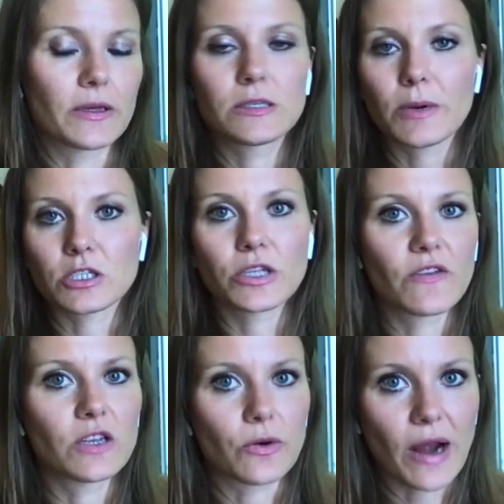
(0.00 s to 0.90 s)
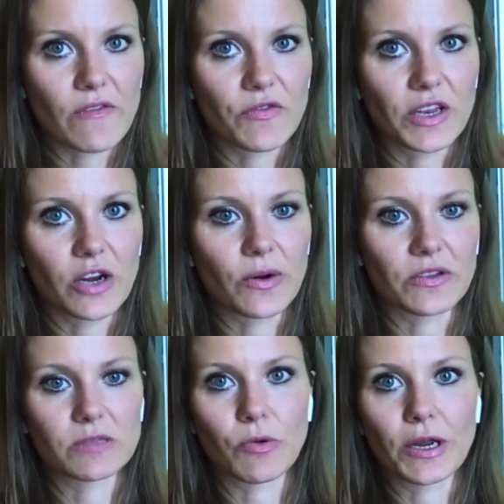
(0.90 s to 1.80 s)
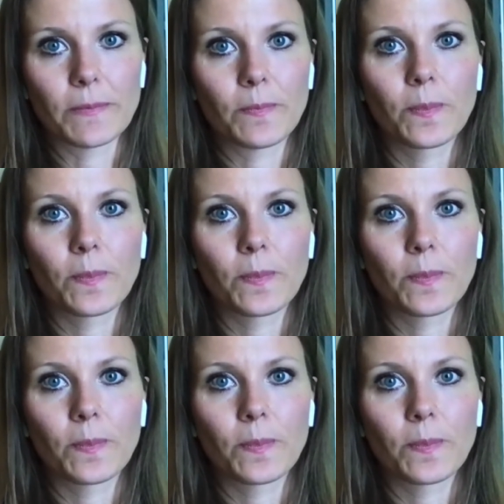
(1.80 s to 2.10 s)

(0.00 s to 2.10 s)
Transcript: especially if you don't have a video at this point.